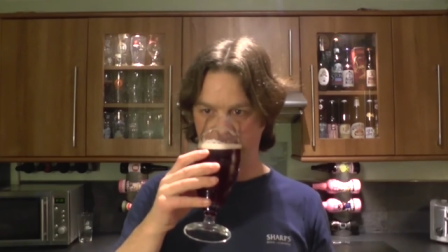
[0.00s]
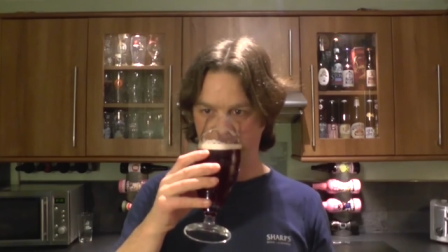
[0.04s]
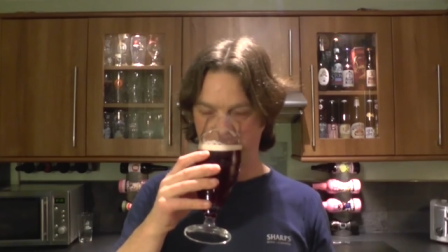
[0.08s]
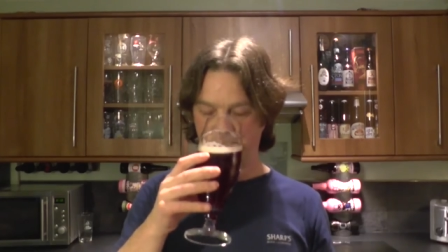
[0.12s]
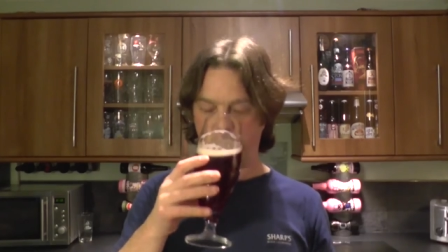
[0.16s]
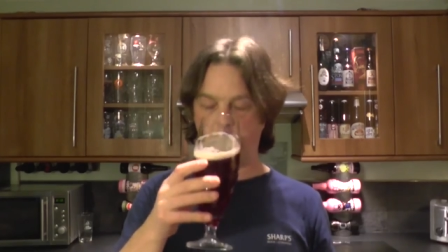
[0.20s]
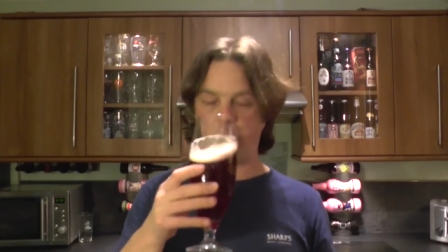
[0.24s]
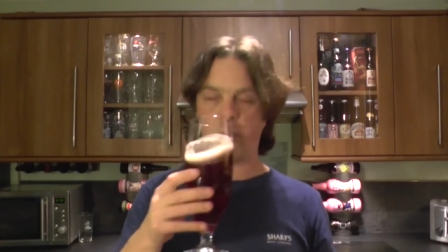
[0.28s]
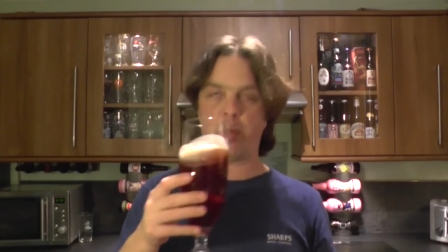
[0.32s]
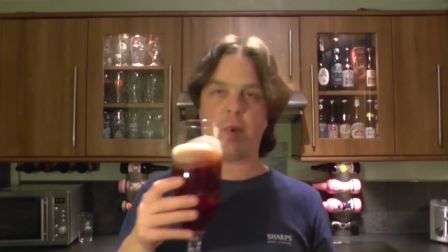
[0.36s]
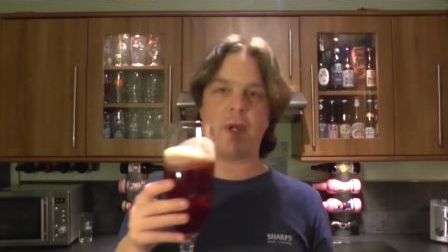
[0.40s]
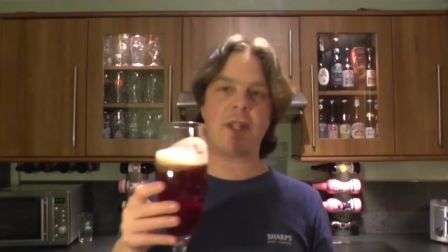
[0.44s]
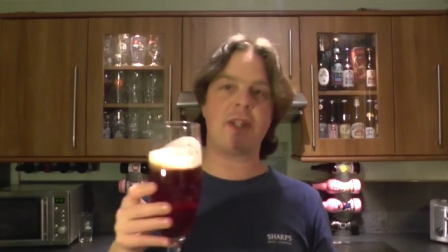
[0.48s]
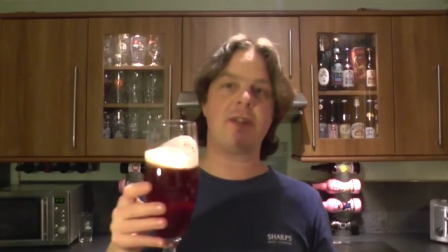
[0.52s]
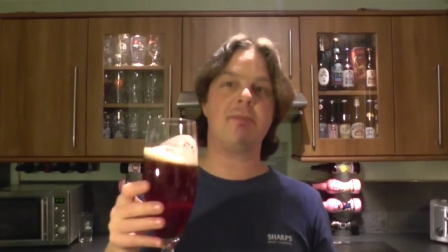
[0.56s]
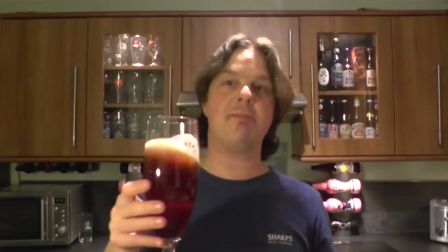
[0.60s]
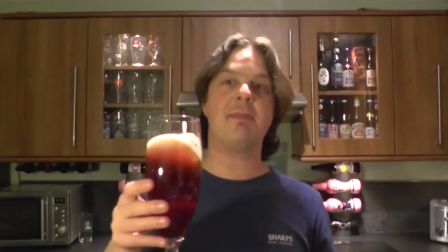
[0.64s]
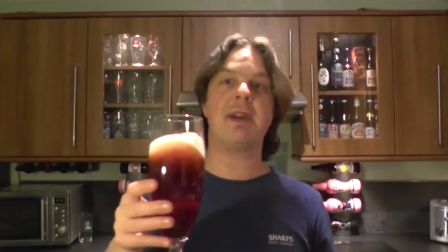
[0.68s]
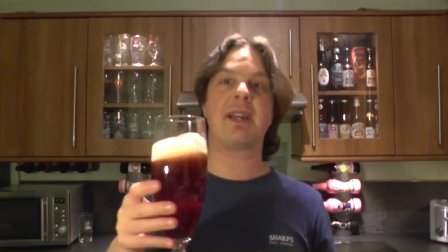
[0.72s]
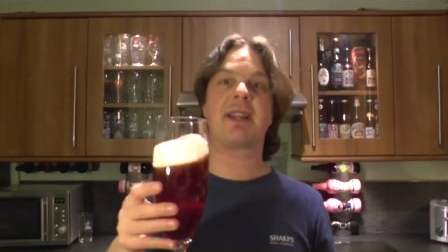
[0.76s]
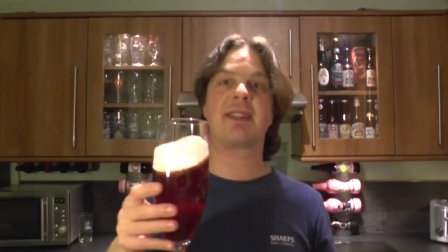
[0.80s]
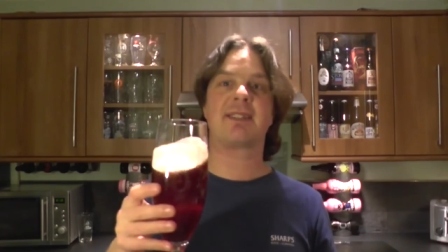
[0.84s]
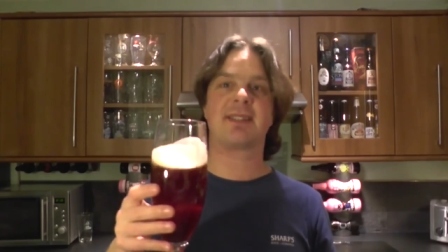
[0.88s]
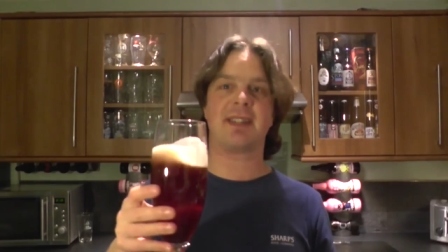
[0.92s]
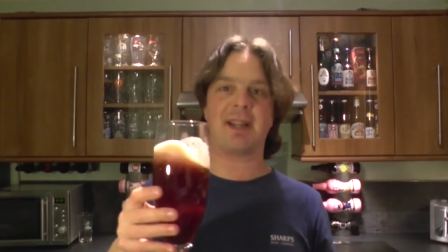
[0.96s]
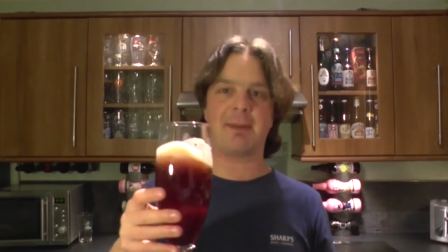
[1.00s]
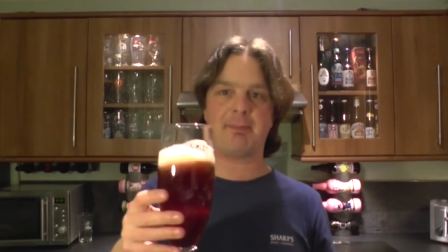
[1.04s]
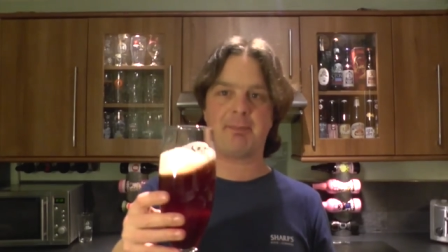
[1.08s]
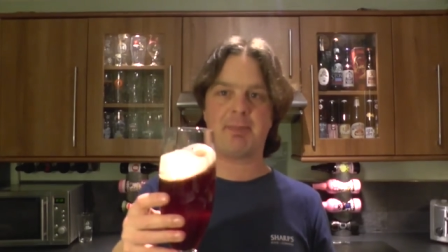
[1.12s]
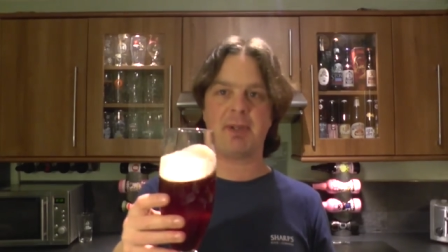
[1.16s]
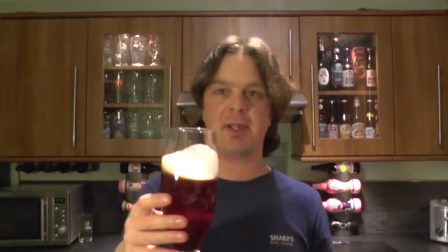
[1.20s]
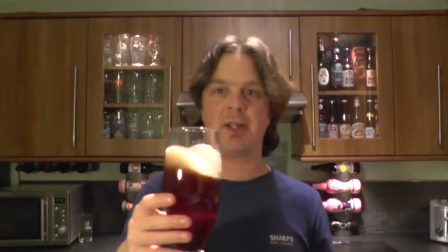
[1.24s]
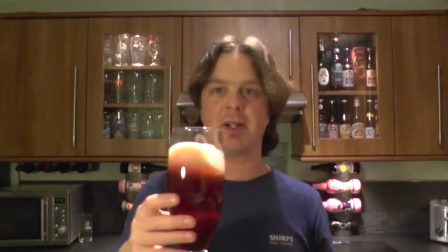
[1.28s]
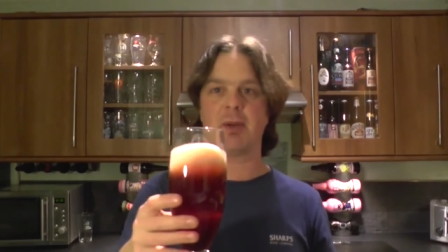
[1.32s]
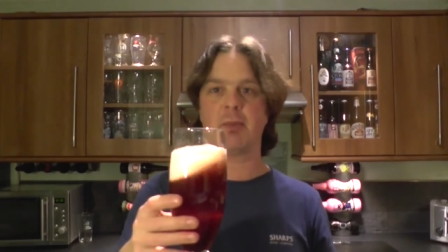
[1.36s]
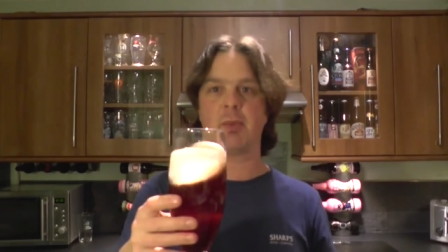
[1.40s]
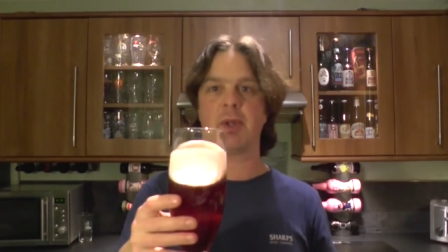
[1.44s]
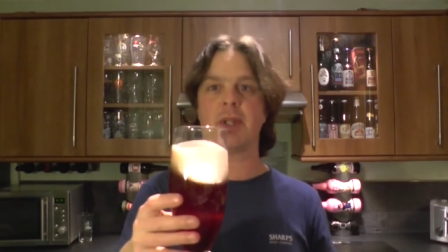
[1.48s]
But when you mix that
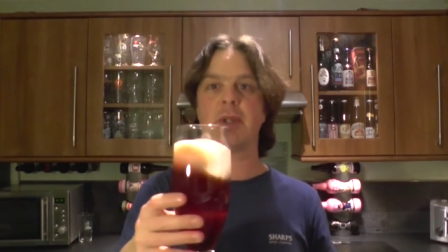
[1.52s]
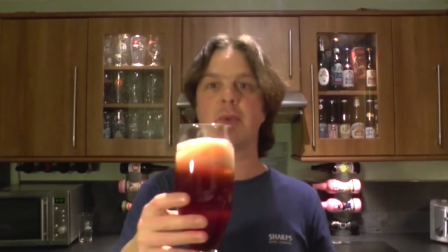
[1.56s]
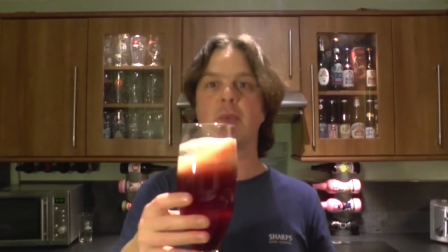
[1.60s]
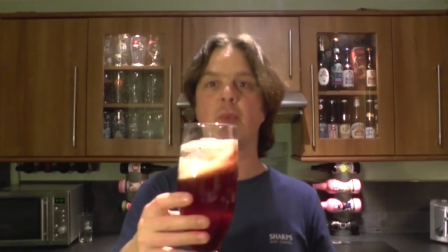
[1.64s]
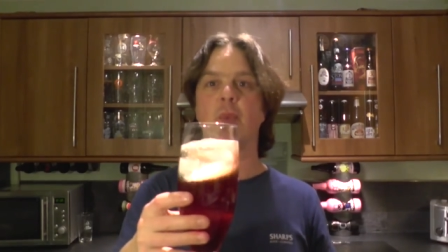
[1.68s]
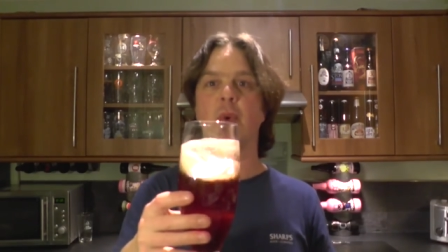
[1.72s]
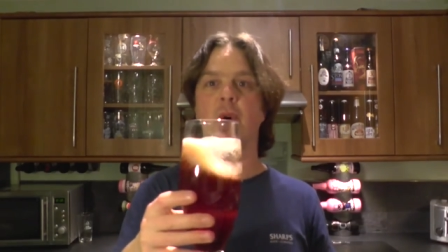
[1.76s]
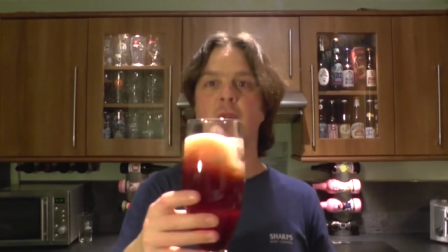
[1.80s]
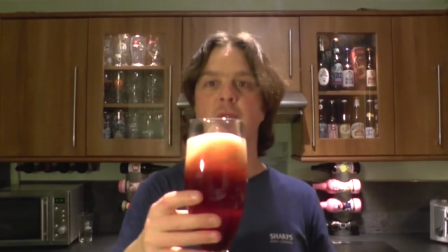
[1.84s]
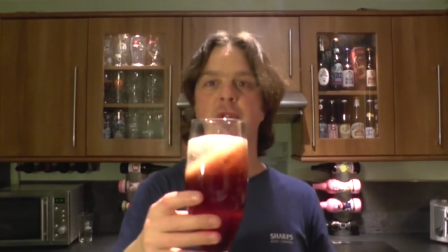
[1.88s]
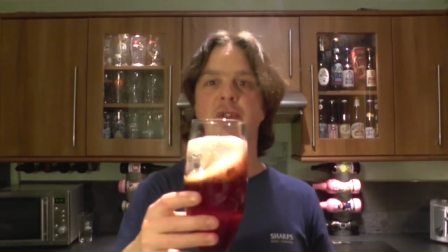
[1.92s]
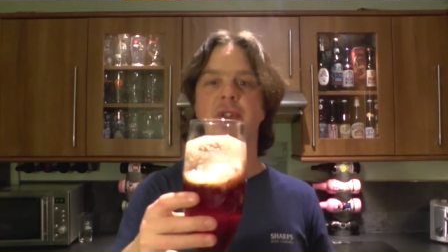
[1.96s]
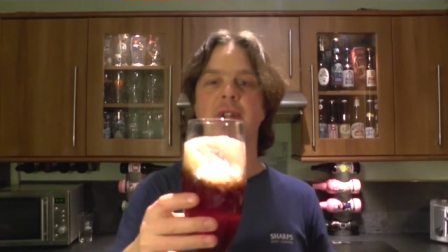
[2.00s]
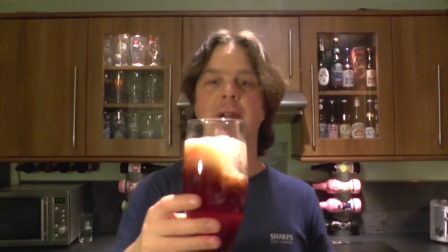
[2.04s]
beer up, when you wash